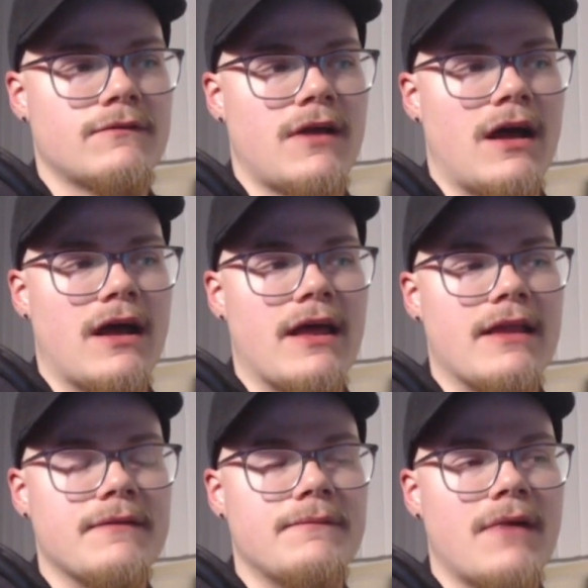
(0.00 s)

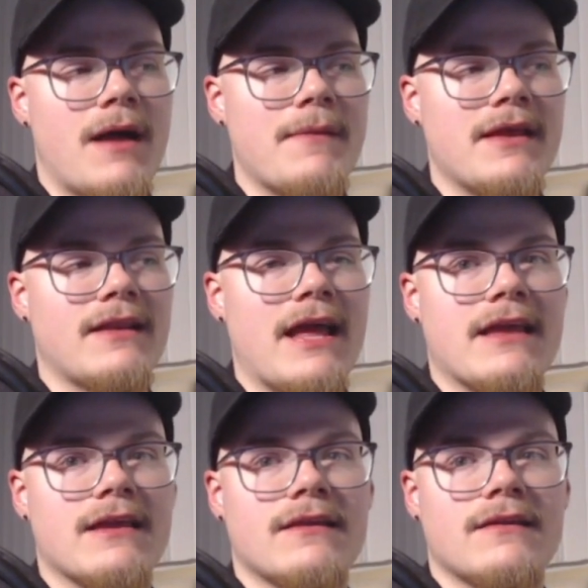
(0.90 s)
I mean,
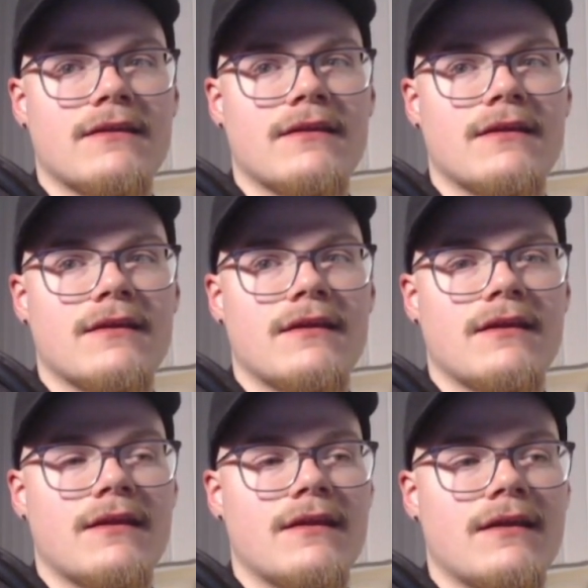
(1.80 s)
like,
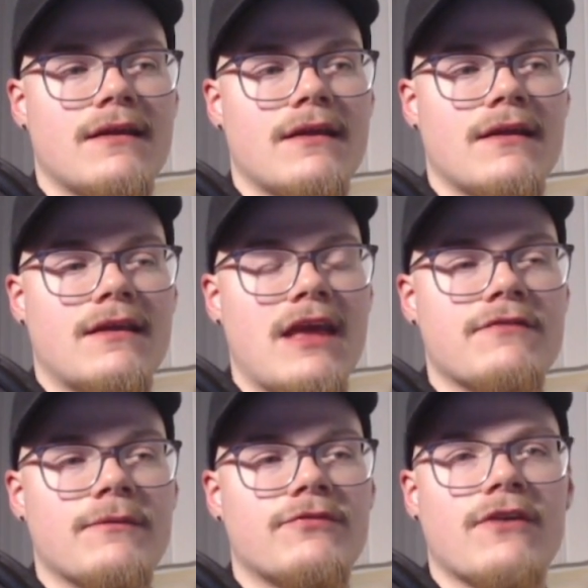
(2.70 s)

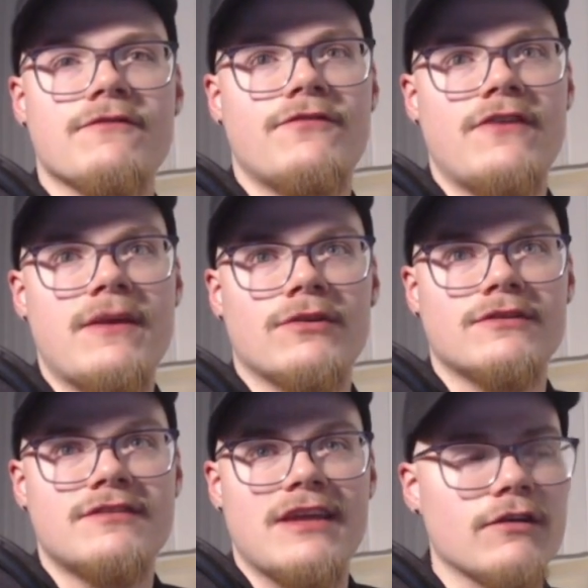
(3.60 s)
kickflip front
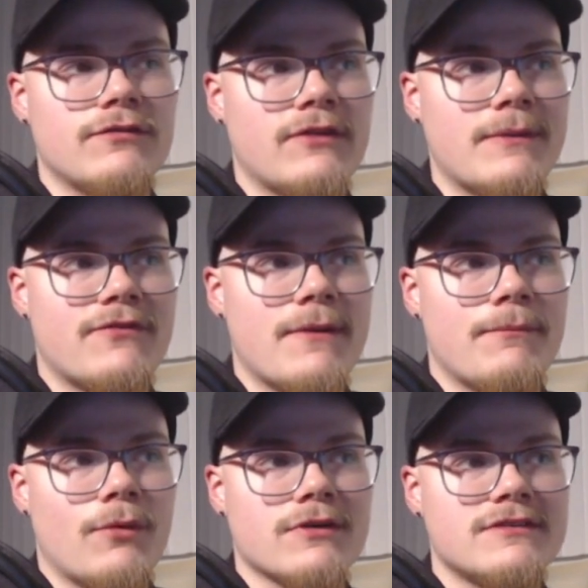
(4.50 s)
feebles, heel flip
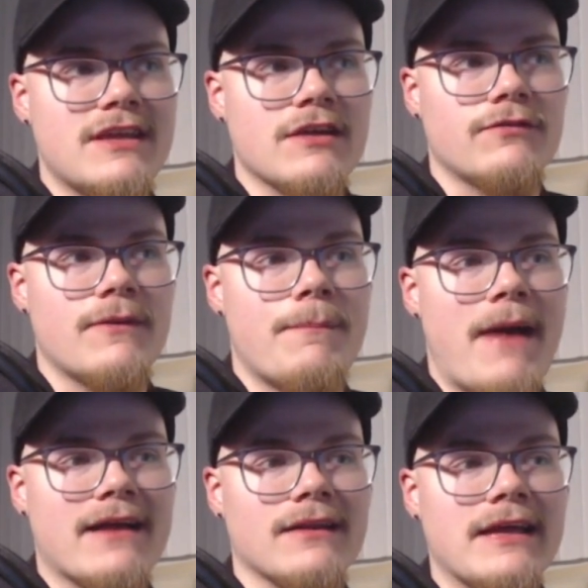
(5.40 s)
front boards, heel flip
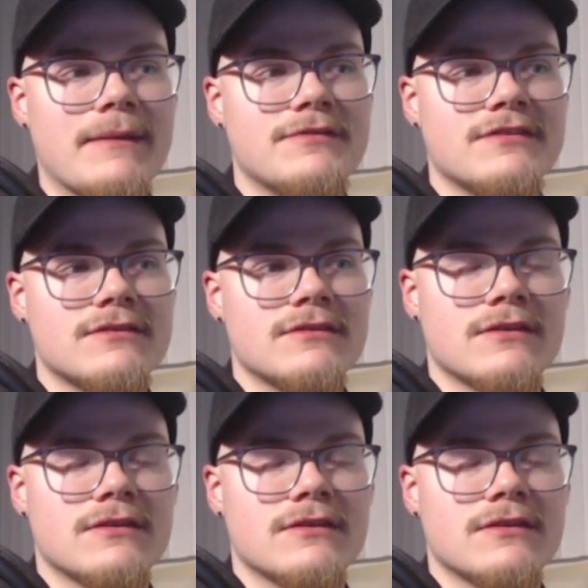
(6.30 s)
back lips.